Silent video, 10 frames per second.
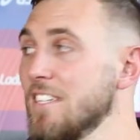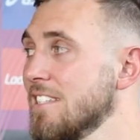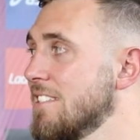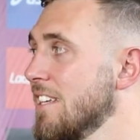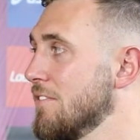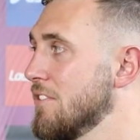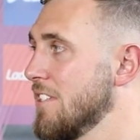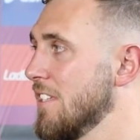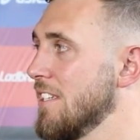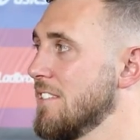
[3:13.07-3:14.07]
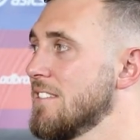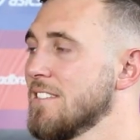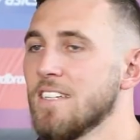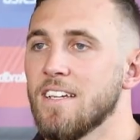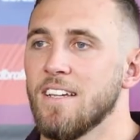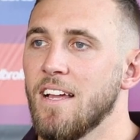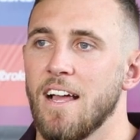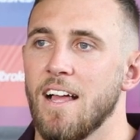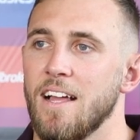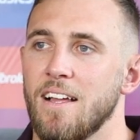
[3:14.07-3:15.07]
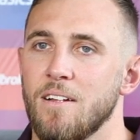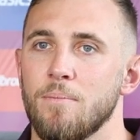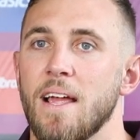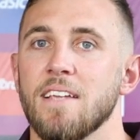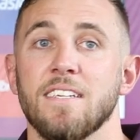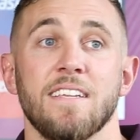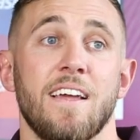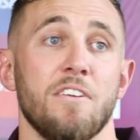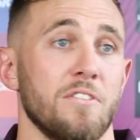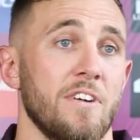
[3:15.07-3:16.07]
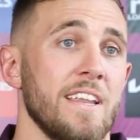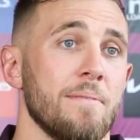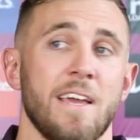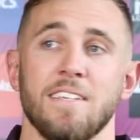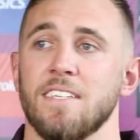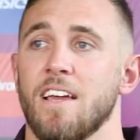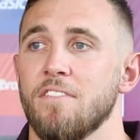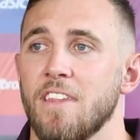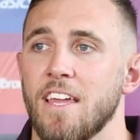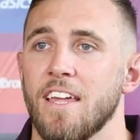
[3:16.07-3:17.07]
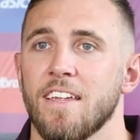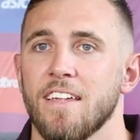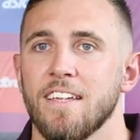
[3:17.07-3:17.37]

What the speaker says: You can see the facilities are amazing, and they're already amazing over there.